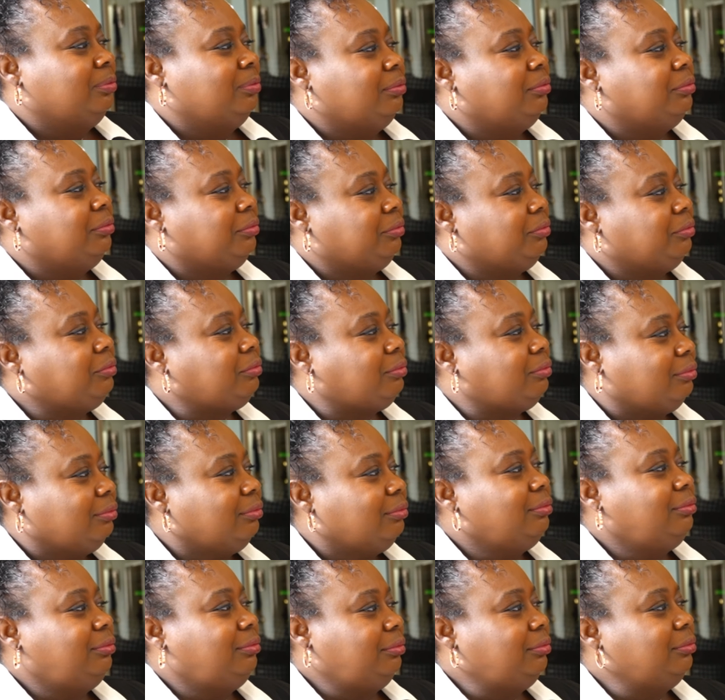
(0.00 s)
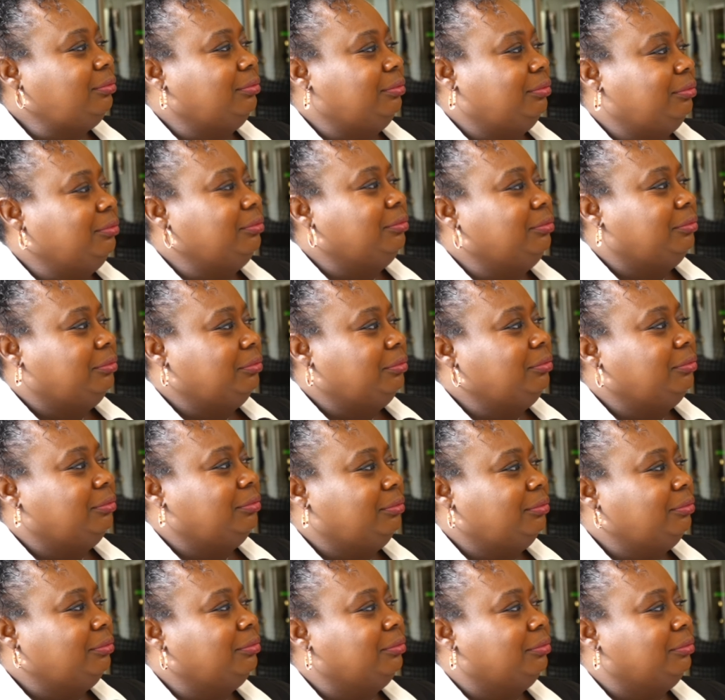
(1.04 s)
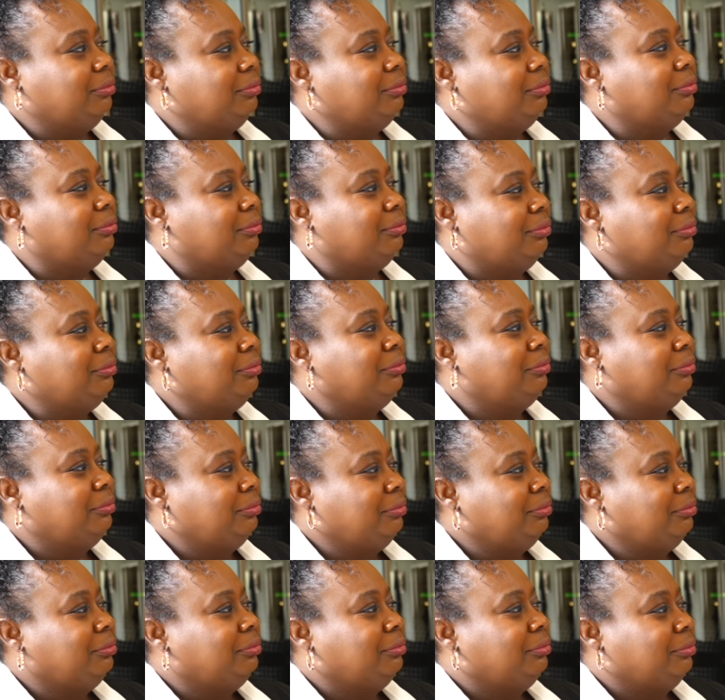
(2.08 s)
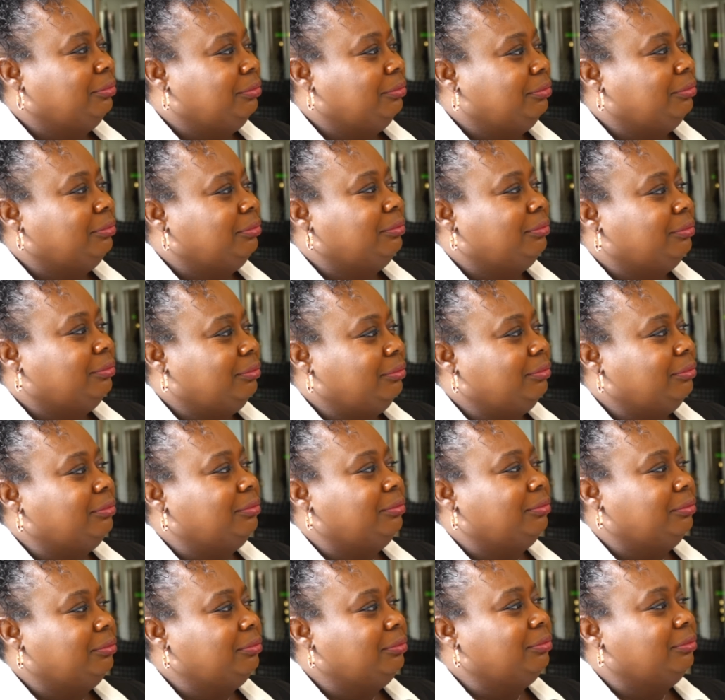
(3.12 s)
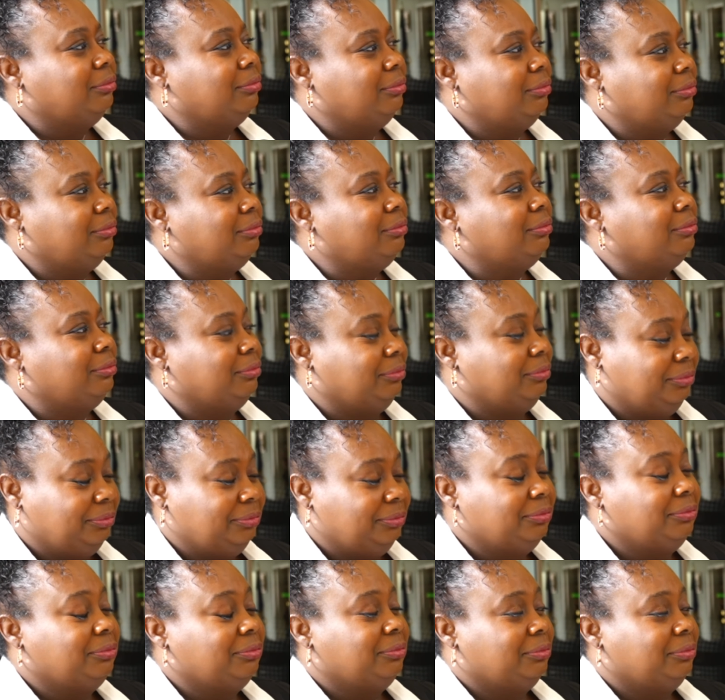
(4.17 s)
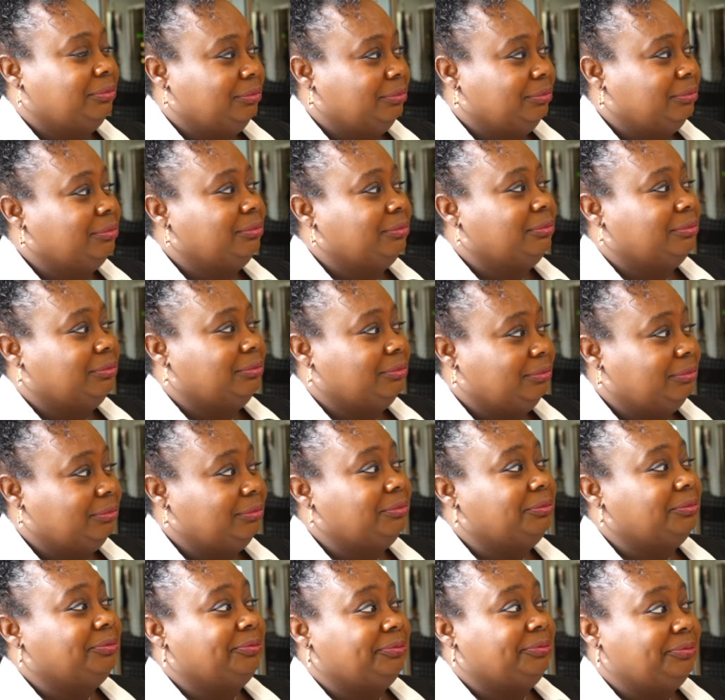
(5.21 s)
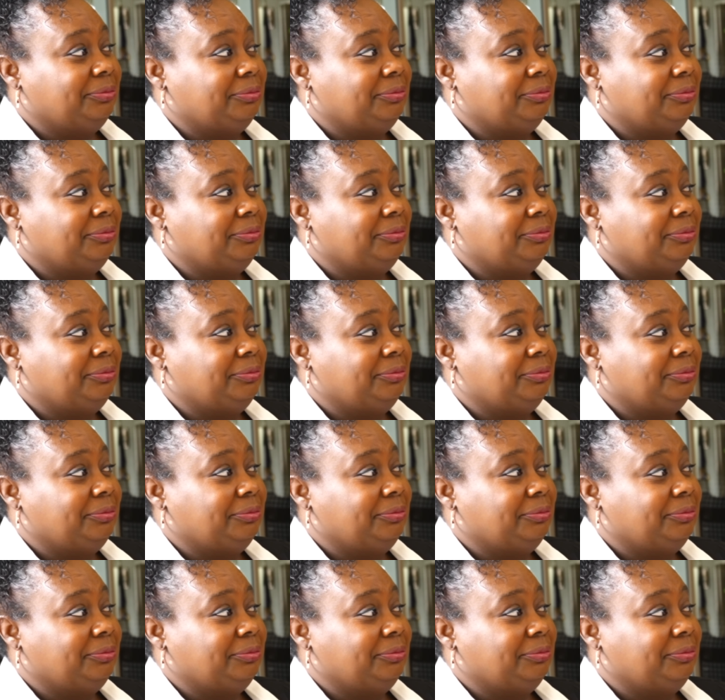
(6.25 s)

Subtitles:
[no speech]